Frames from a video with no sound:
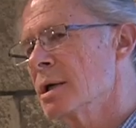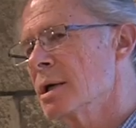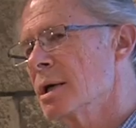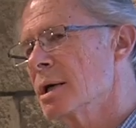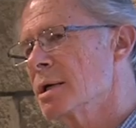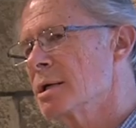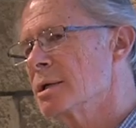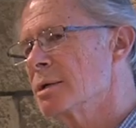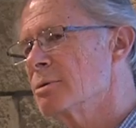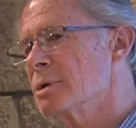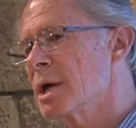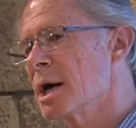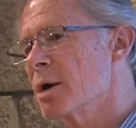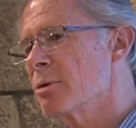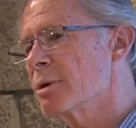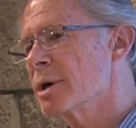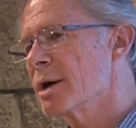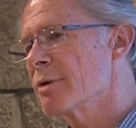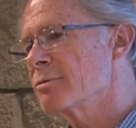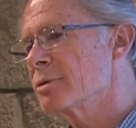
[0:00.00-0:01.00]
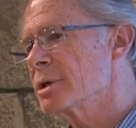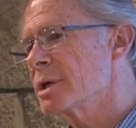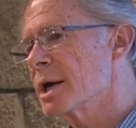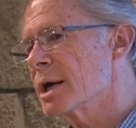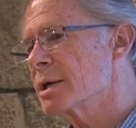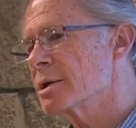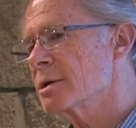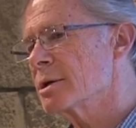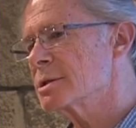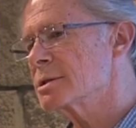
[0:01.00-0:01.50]
And now we have the
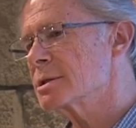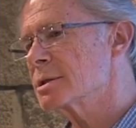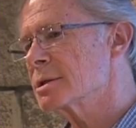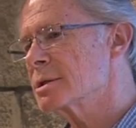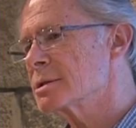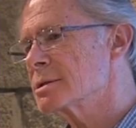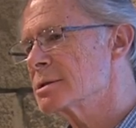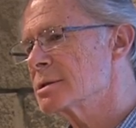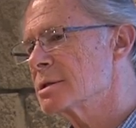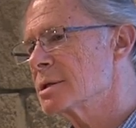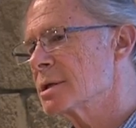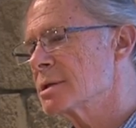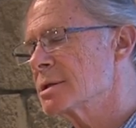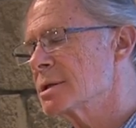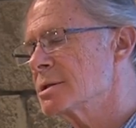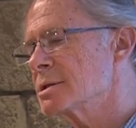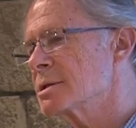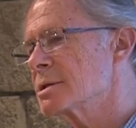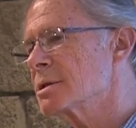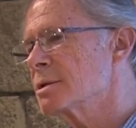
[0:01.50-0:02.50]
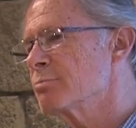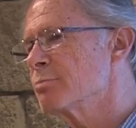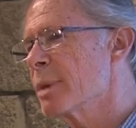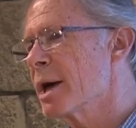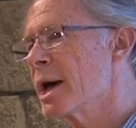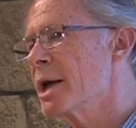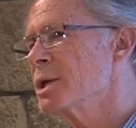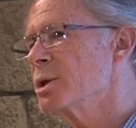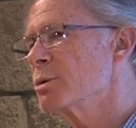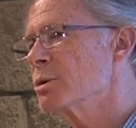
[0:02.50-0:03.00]
Diagnostic and Statistical
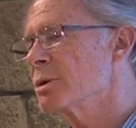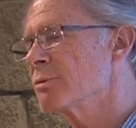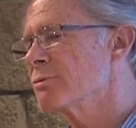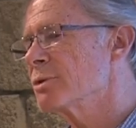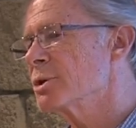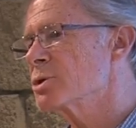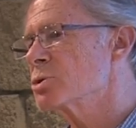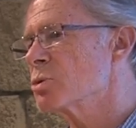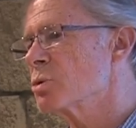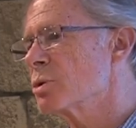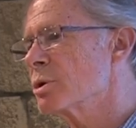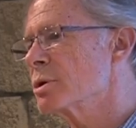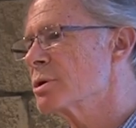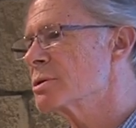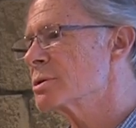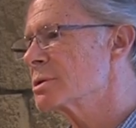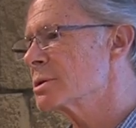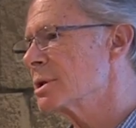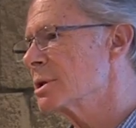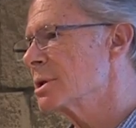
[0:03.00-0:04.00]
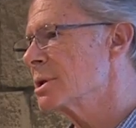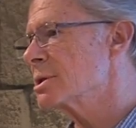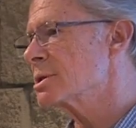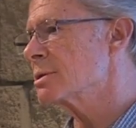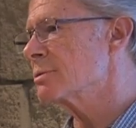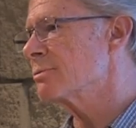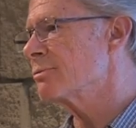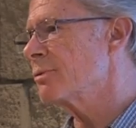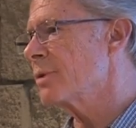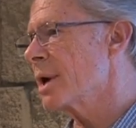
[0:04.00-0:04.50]
Manual of Disorders,
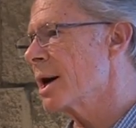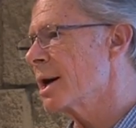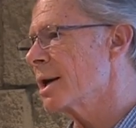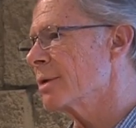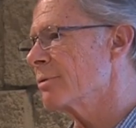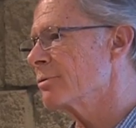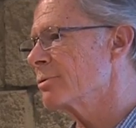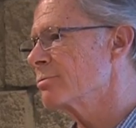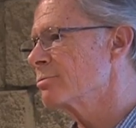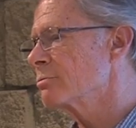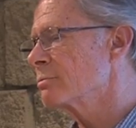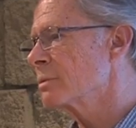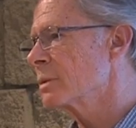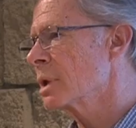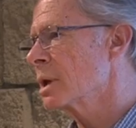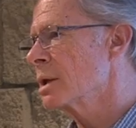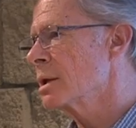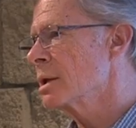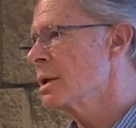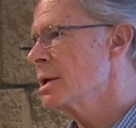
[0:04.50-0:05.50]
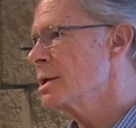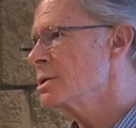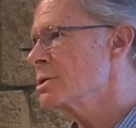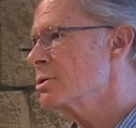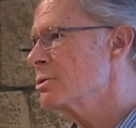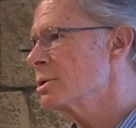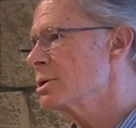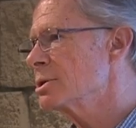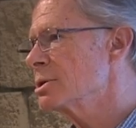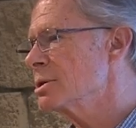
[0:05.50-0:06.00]
Edition 5.
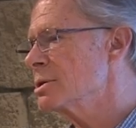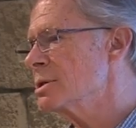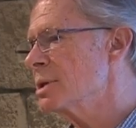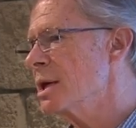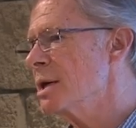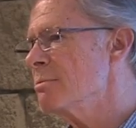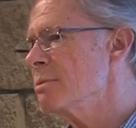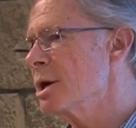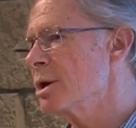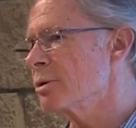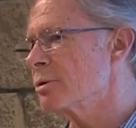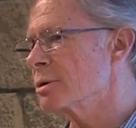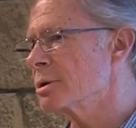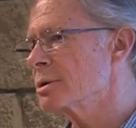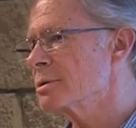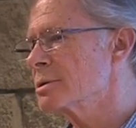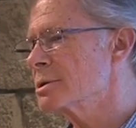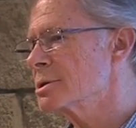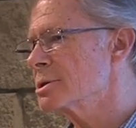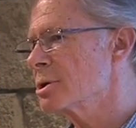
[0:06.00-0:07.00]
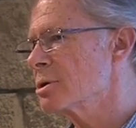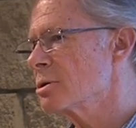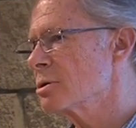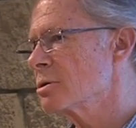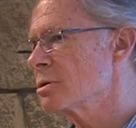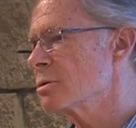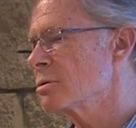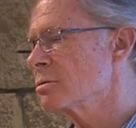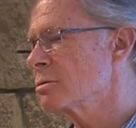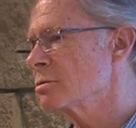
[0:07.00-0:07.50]
So it just came out.
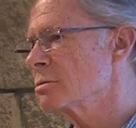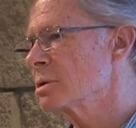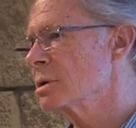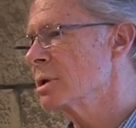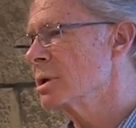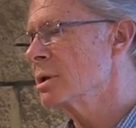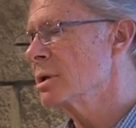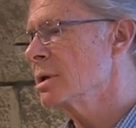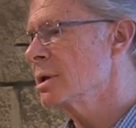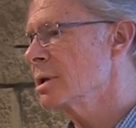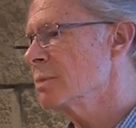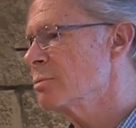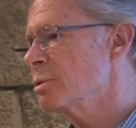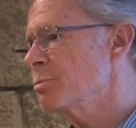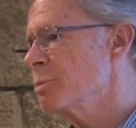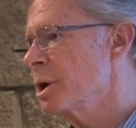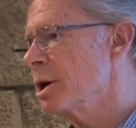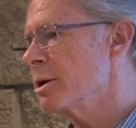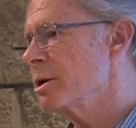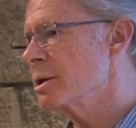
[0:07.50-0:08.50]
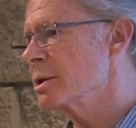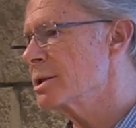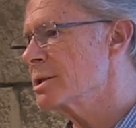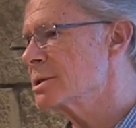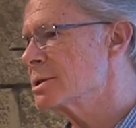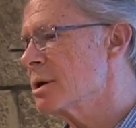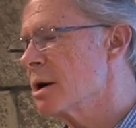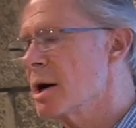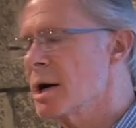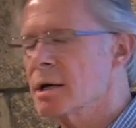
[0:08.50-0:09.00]
So in preparing this
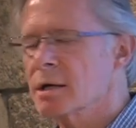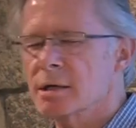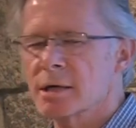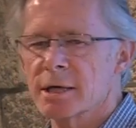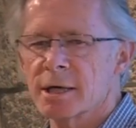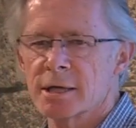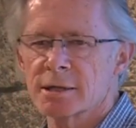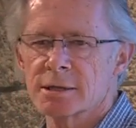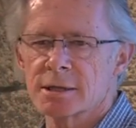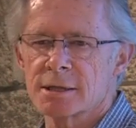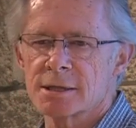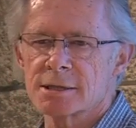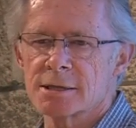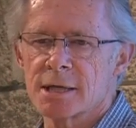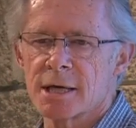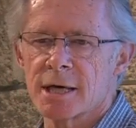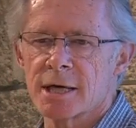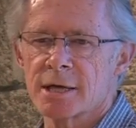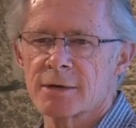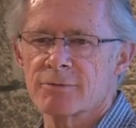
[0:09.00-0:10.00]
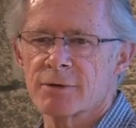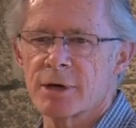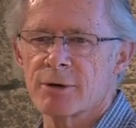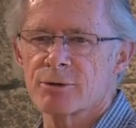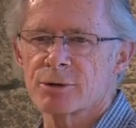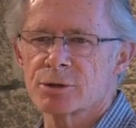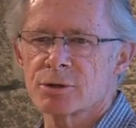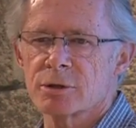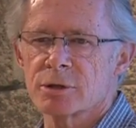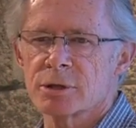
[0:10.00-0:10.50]
talk, I had to decide if I
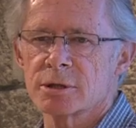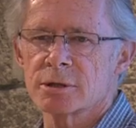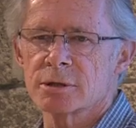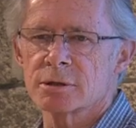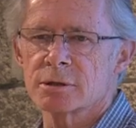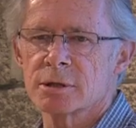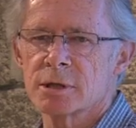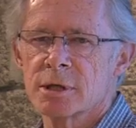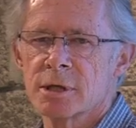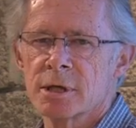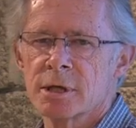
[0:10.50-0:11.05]
was going to